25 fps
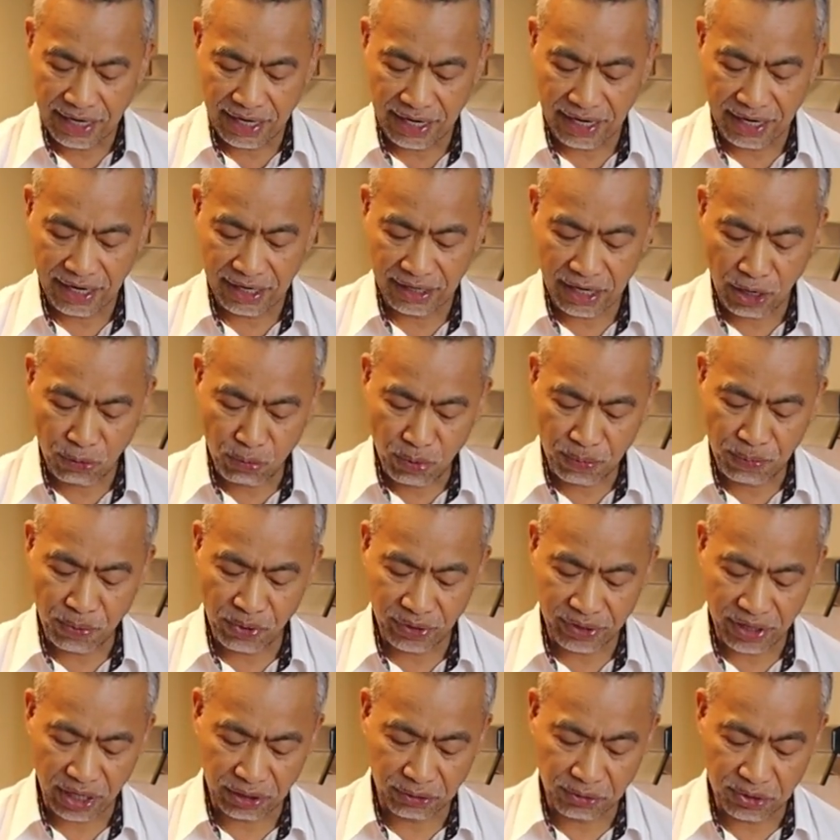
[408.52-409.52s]
And I won't
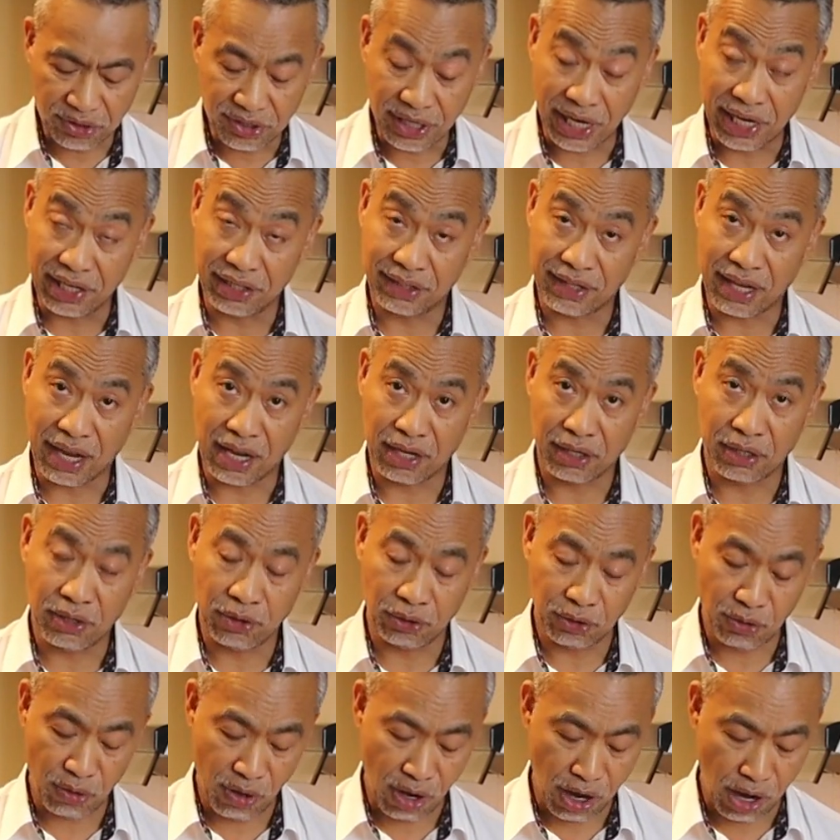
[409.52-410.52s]
forget to say thank
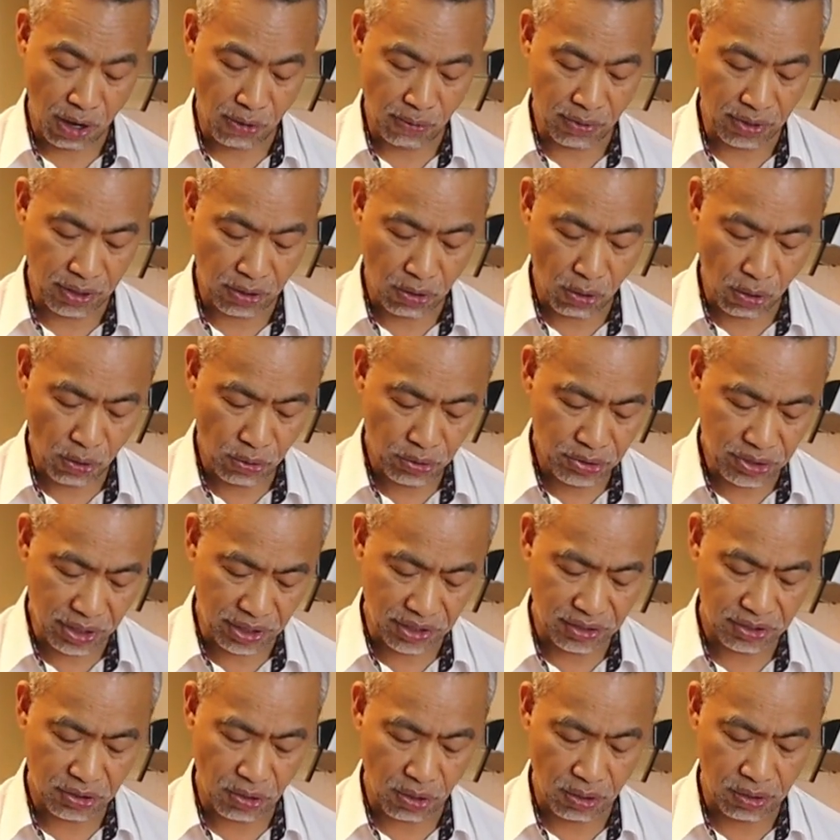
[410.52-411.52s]
you to our
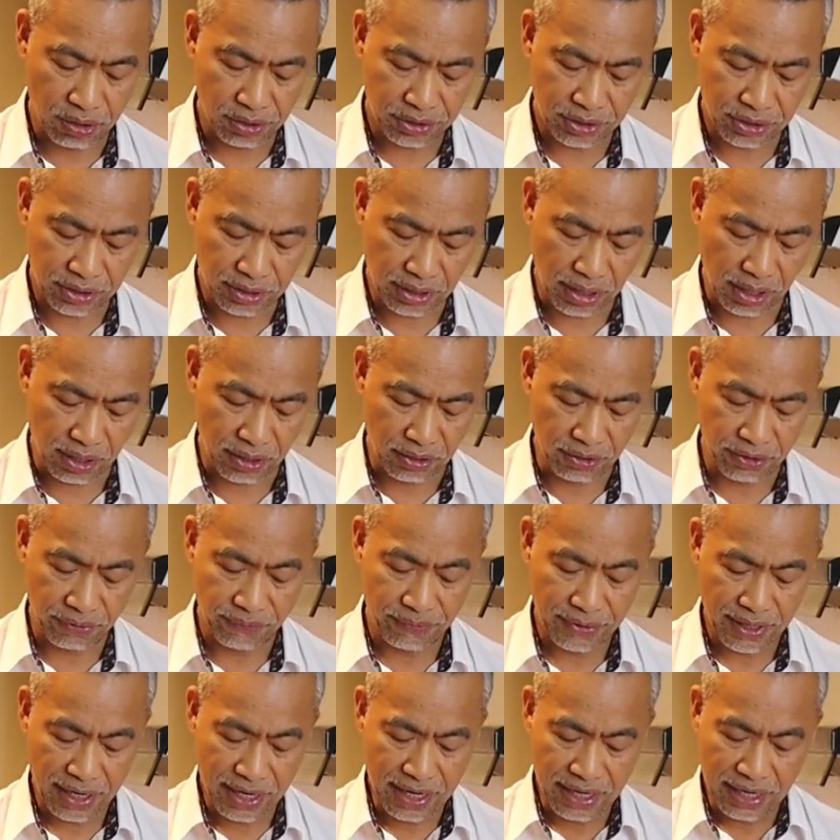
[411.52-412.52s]
audience also
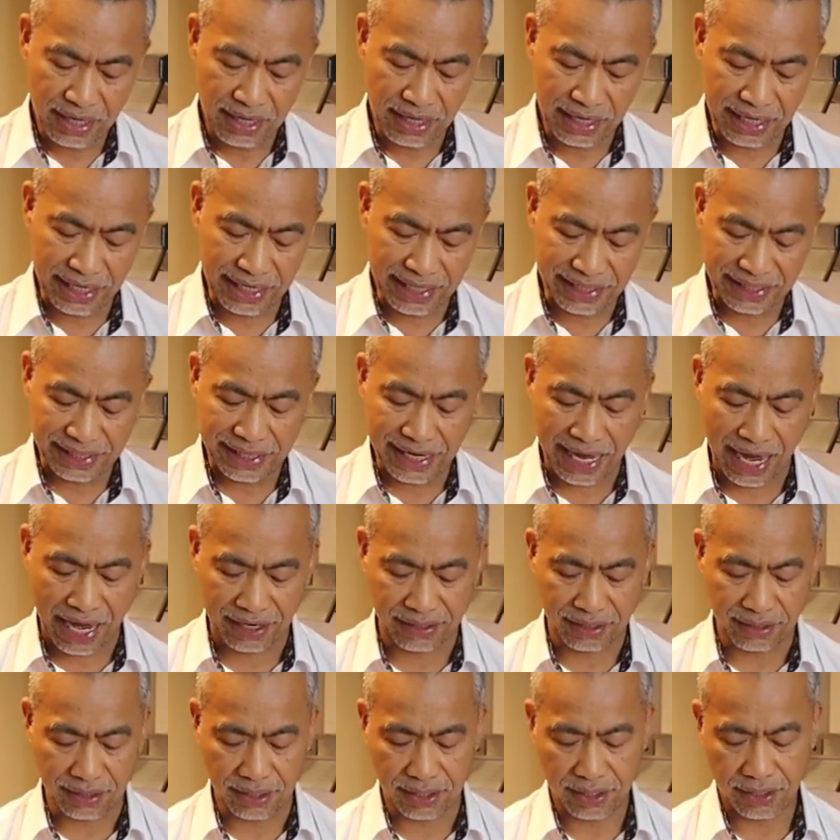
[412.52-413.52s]
in
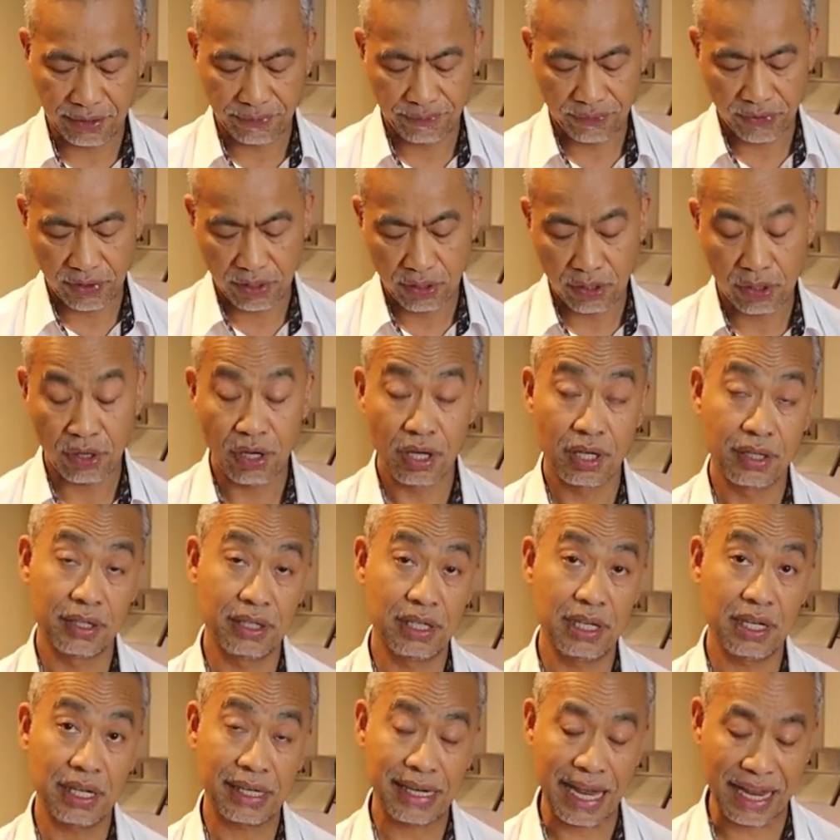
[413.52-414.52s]
Canada.
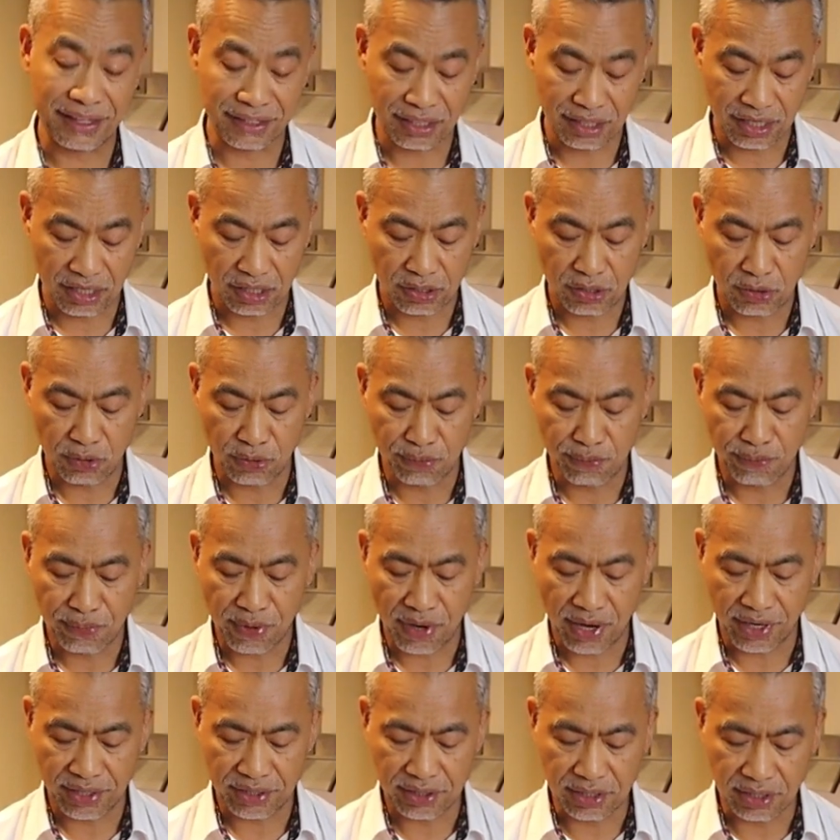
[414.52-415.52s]
Canada
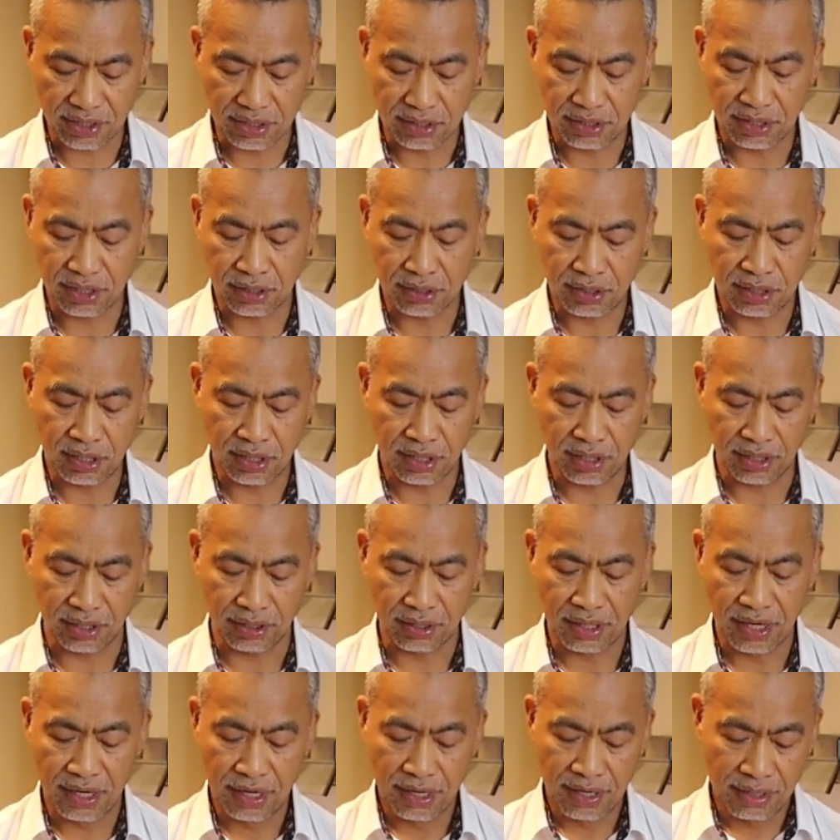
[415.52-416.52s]
comprises the
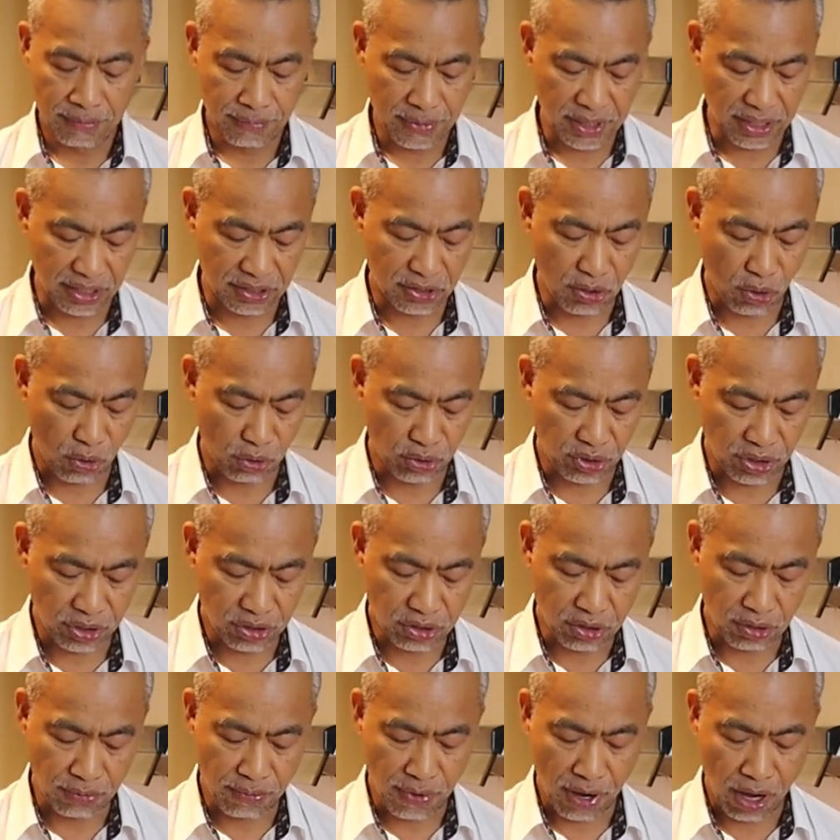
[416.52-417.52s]
third biggest audience
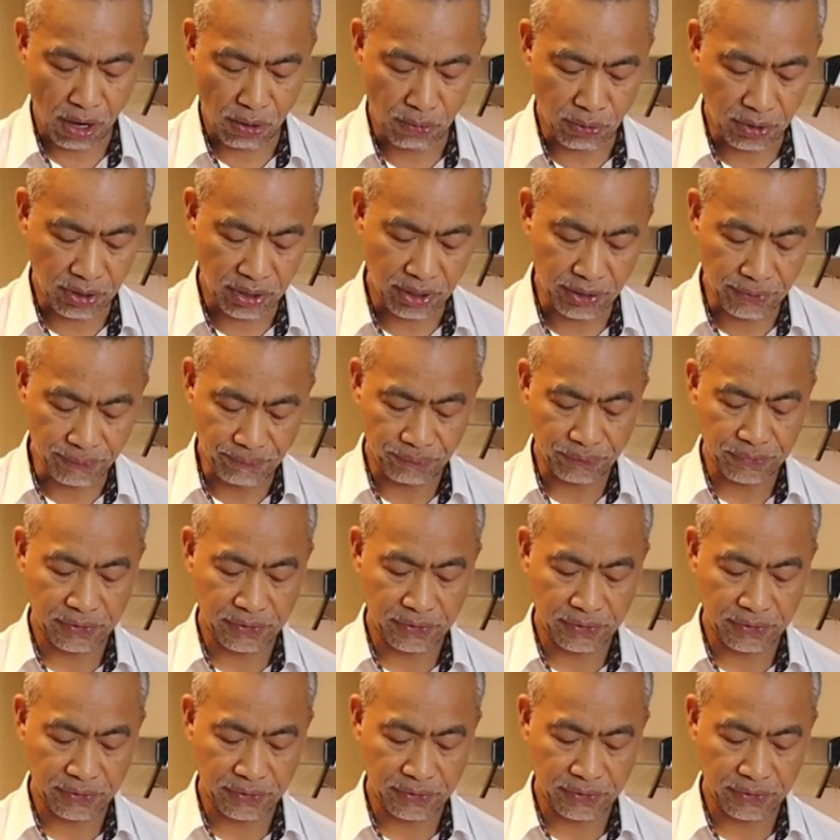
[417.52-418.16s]
of our